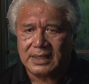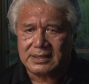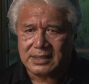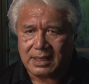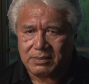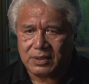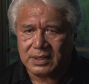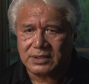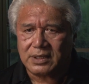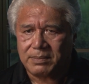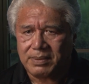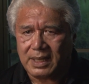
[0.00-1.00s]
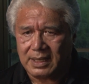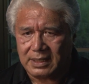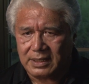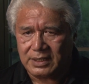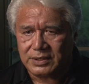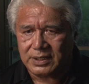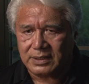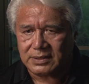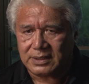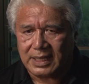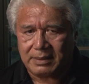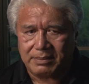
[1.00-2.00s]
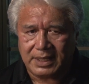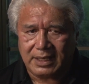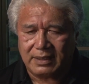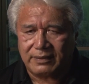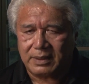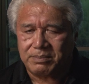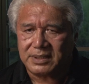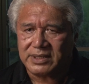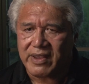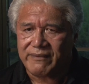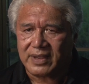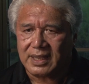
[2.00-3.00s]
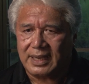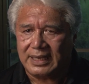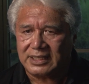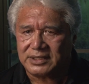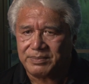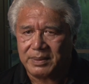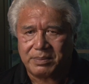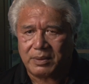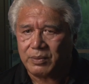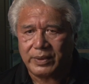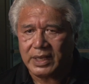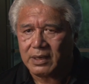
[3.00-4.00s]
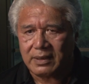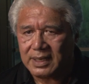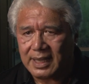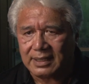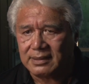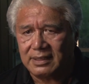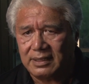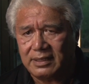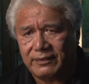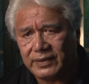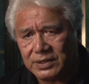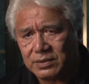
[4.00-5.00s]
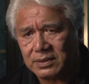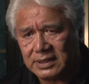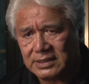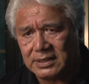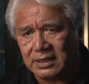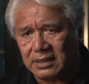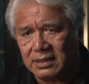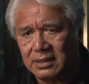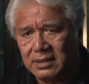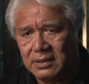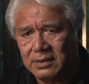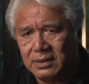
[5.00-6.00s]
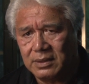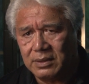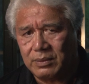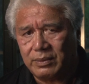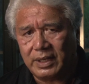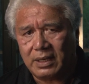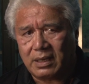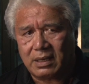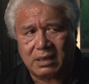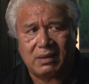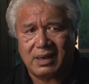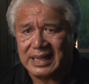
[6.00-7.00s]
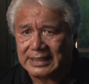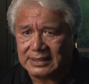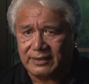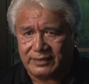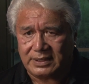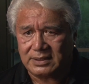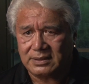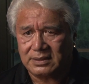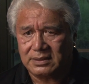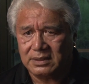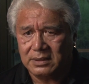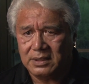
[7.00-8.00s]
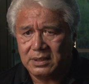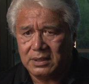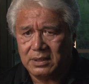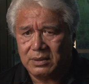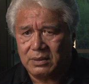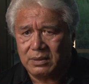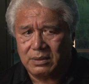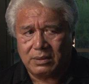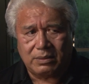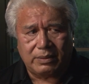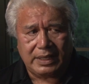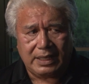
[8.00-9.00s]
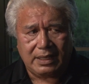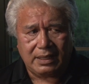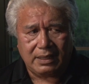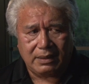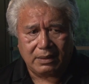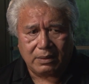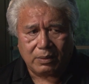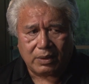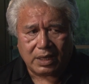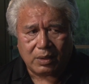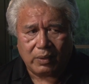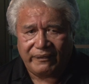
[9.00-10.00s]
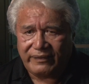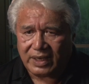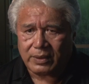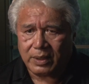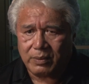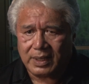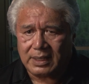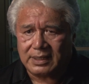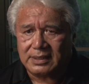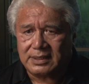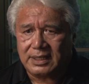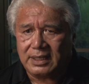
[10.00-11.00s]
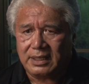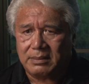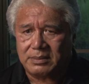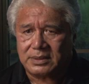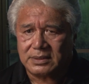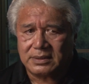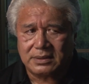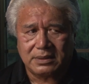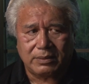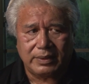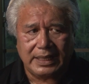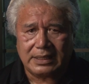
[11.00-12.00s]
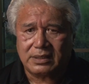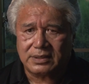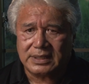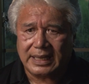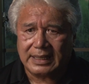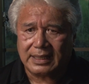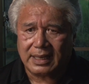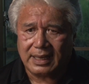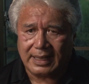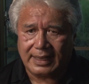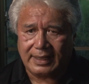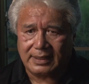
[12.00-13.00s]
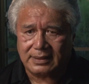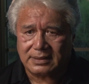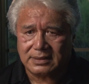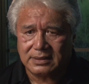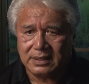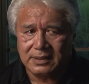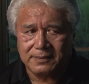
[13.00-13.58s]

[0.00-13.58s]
Samoans are Polynesians, like many of the Pacific Islands people. We are not individualistic. We are collectivist. We work very well in teams. We understand clans.